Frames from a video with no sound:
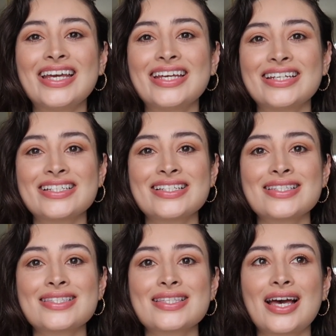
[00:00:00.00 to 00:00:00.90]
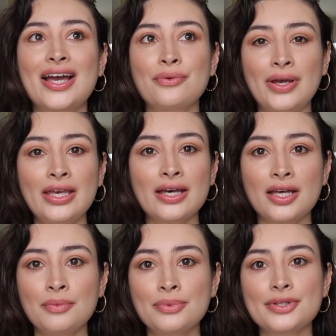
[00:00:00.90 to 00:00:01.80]
is I wake
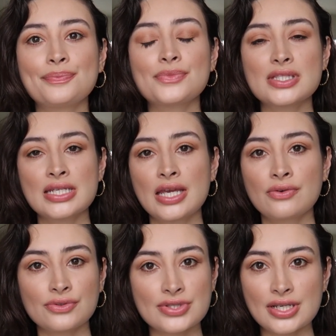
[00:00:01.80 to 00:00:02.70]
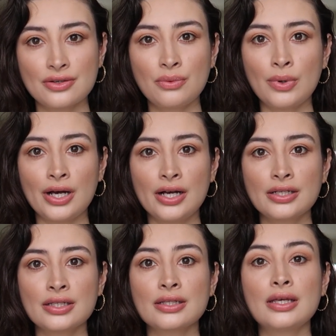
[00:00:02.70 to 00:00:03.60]
up, take Rosie on a
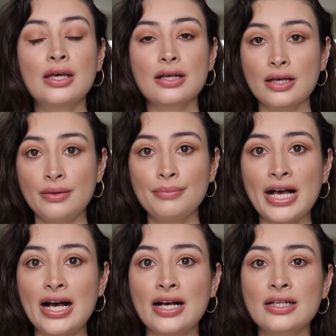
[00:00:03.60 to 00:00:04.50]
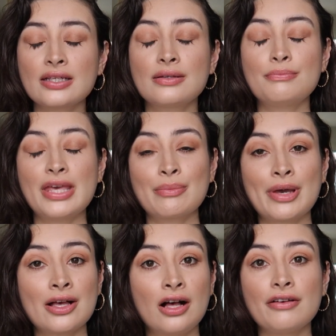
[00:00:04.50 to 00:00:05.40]
walk, come back, make
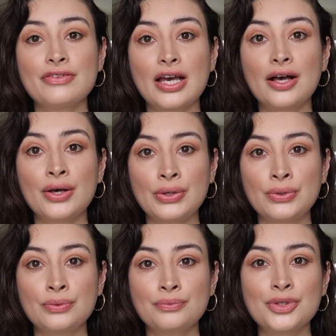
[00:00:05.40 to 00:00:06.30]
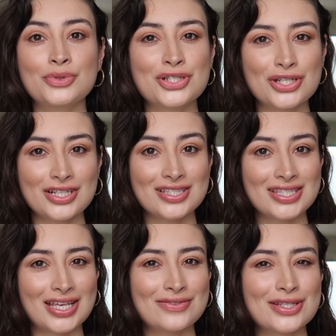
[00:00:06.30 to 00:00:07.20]
my coffee at home, which
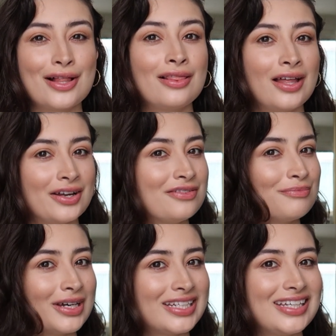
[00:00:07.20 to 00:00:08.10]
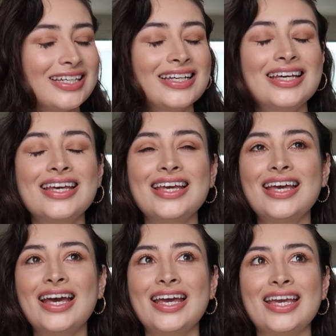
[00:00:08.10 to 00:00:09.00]
saves a lot of money,
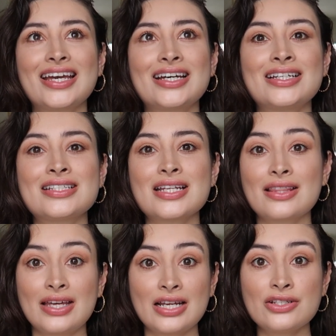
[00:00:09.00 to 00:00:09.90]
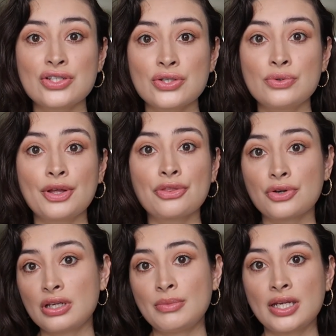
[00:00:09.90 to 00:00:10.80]
and then I do a
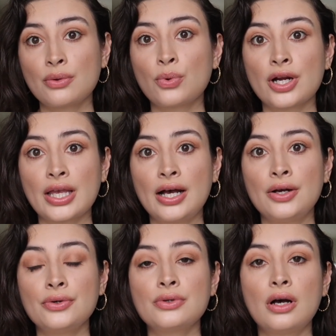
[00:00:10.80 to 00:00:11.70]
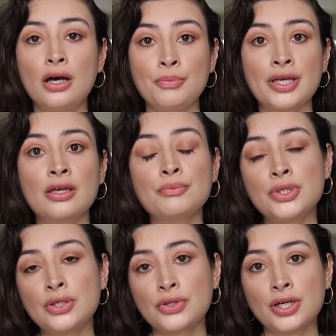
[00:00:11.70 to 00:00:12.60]
30-minute workout on my
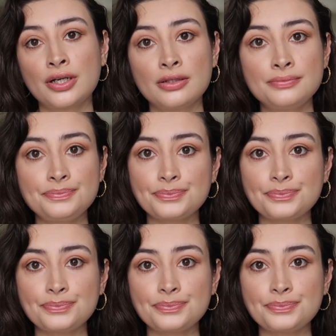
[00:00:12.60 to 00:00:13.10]
computer.